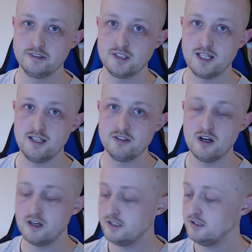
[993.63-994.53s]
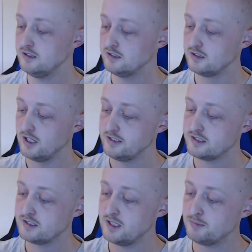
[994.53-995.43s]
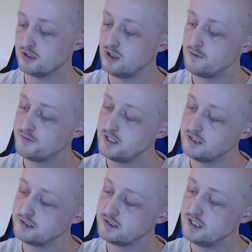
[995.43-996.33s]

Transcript: and I slipped off this,